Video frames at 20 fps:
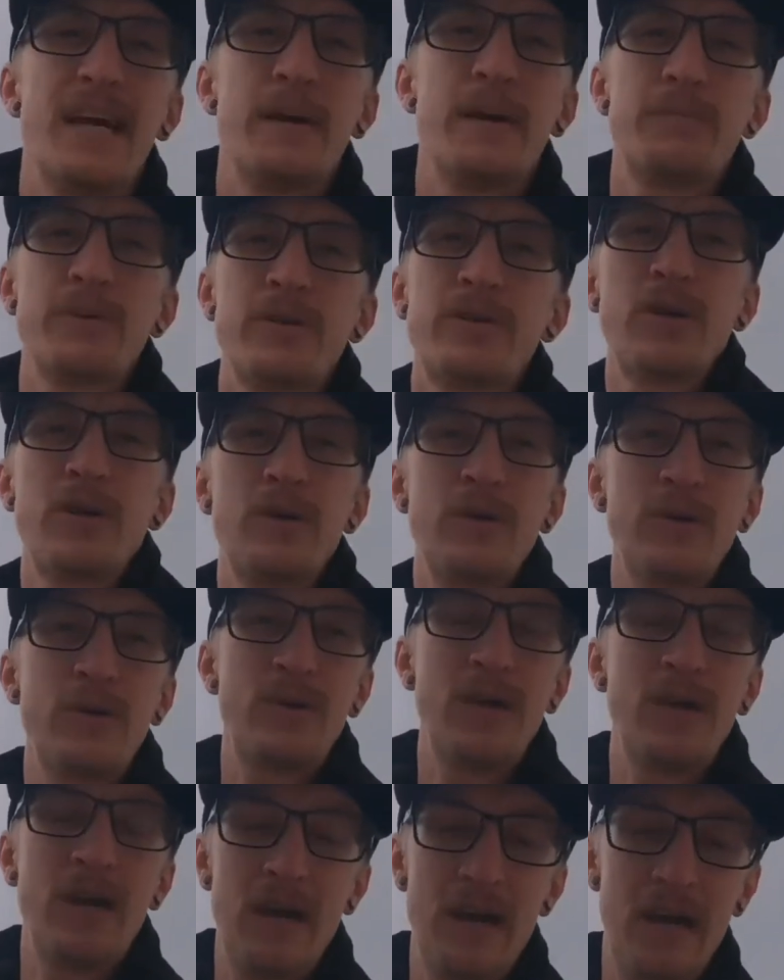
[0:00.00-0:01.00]

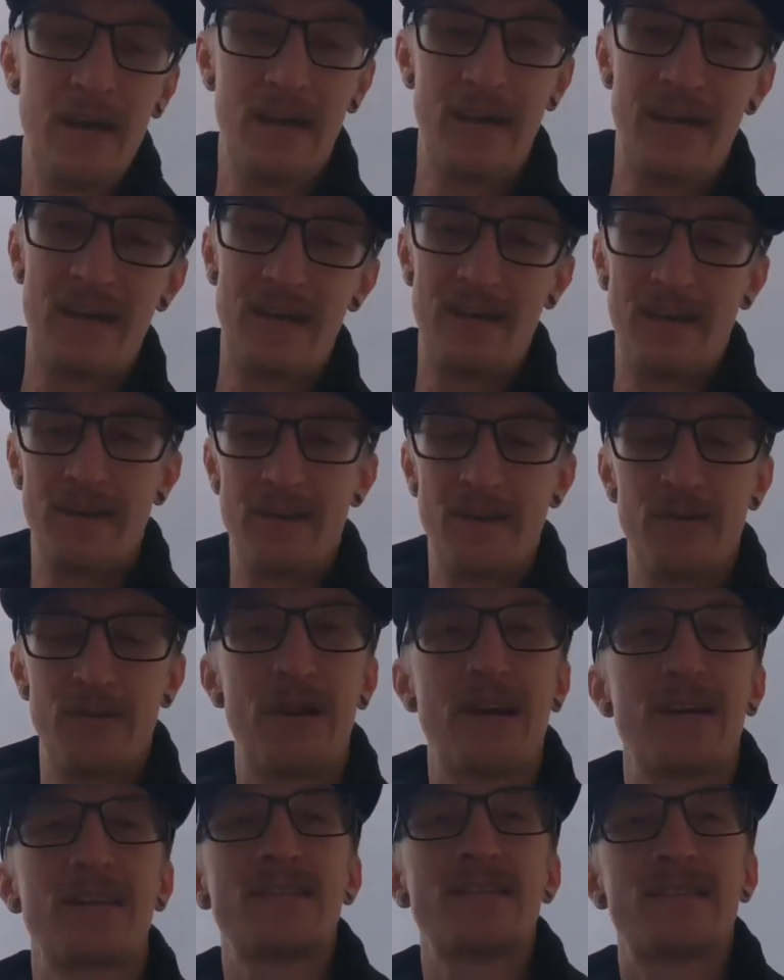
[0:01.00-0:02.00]
episode here at
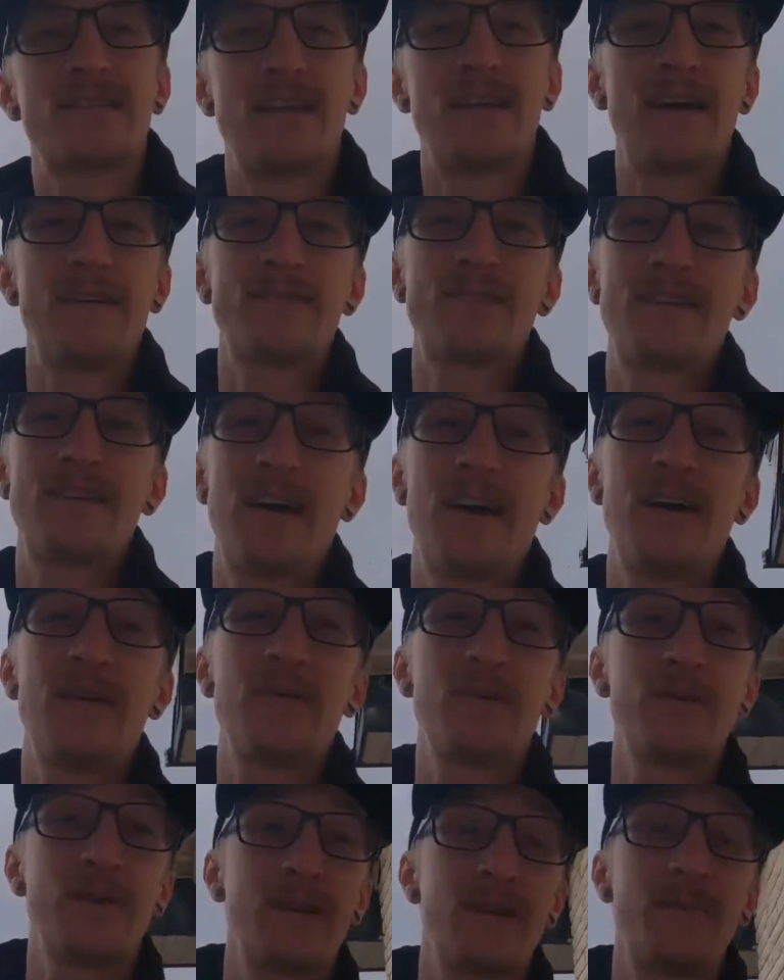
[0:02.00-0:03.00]
Reckless
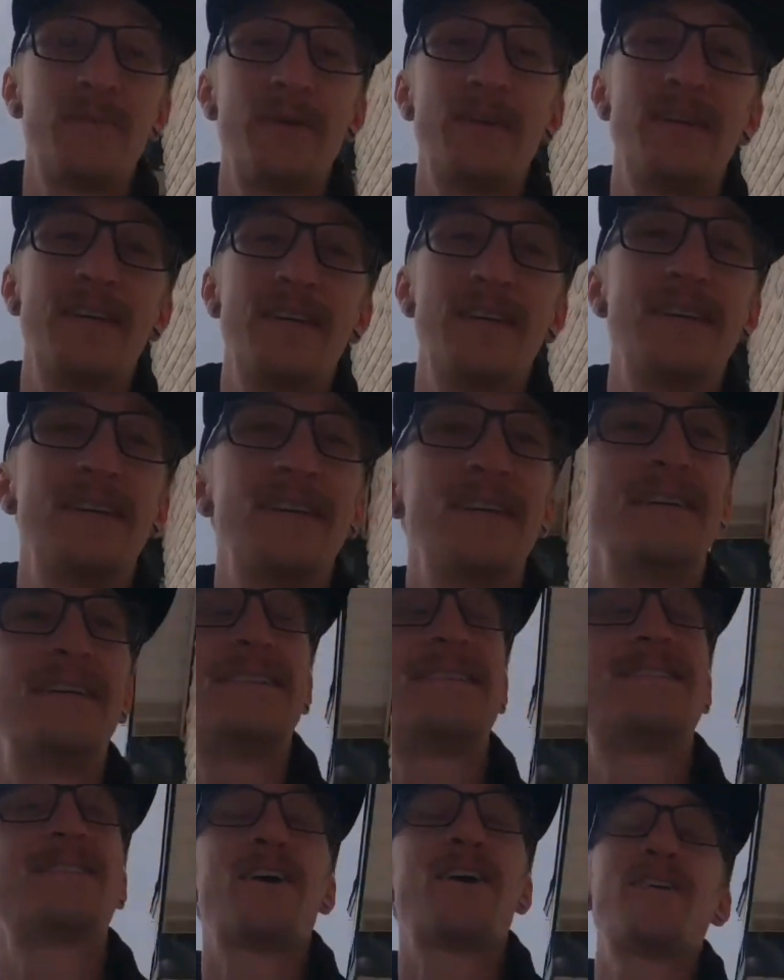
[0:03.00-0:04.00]
Lifestyle, we're going to
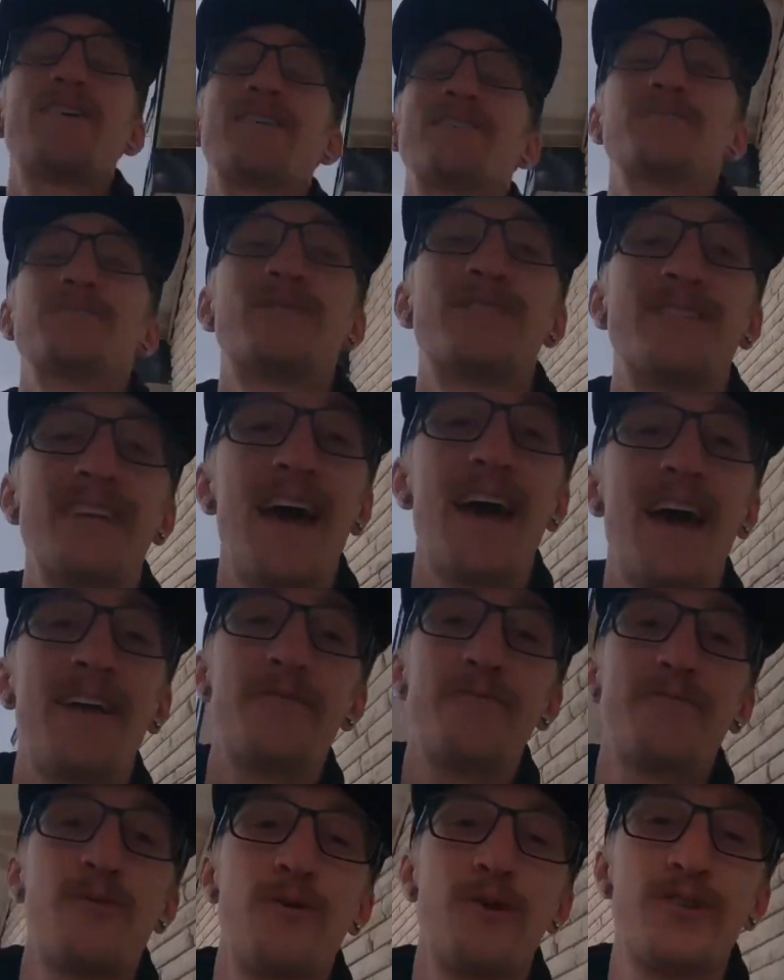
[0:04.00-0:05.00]
be sharing some sad,
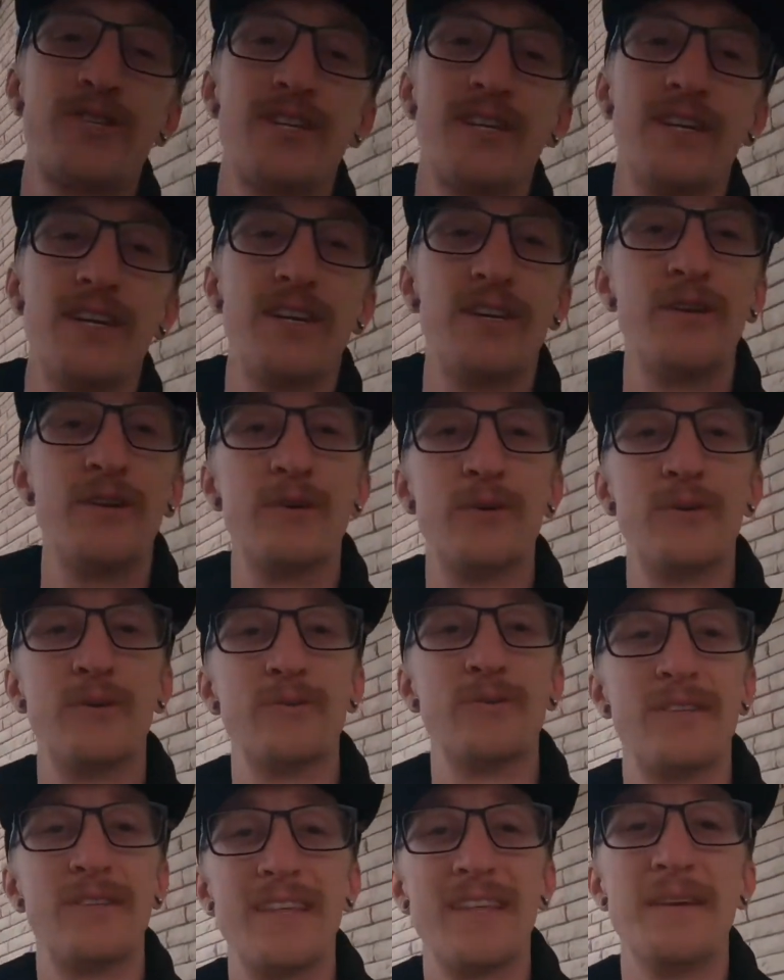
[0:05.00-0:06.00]
unfortunate
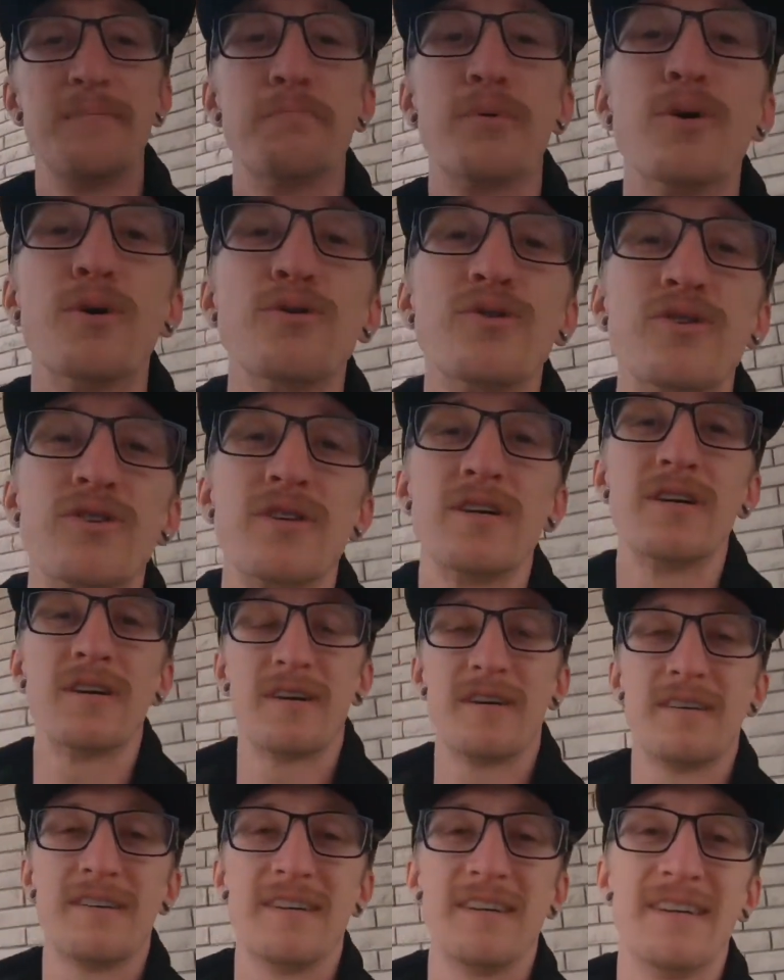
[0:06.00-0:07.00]
news. The
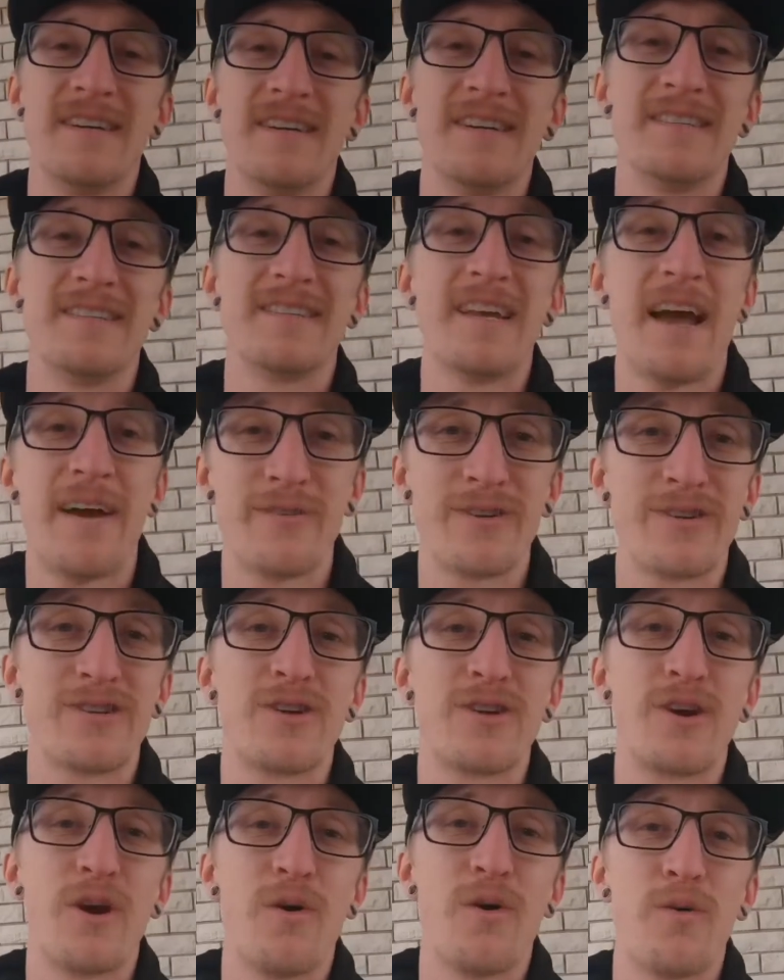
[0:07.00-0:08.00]
Busa is having
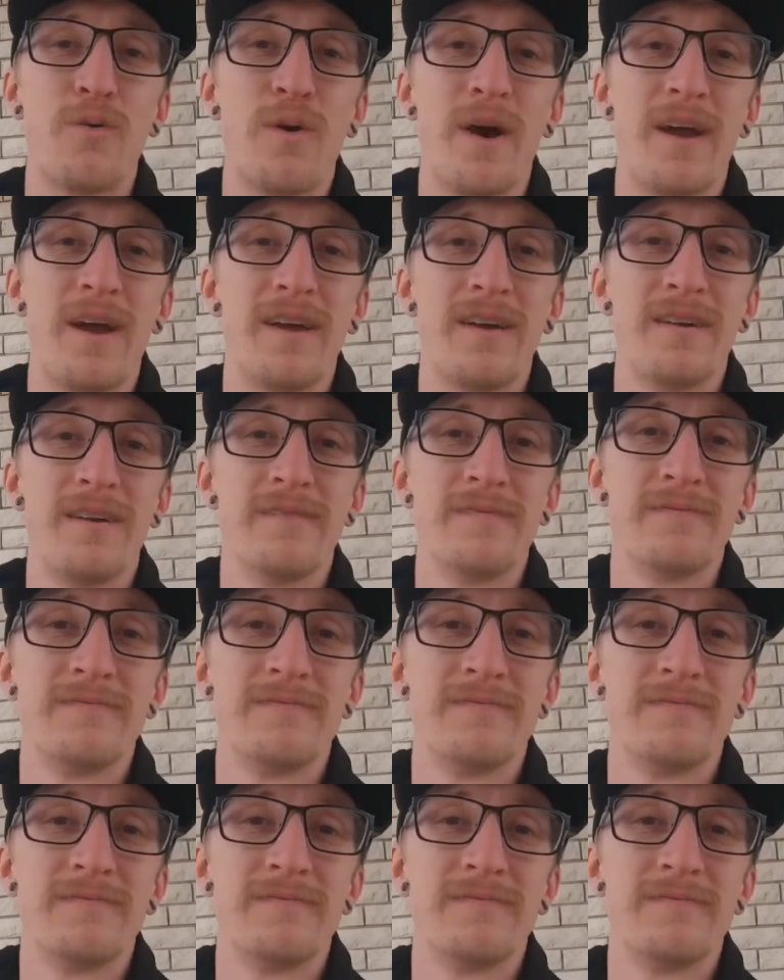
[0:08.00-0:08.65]
to go away.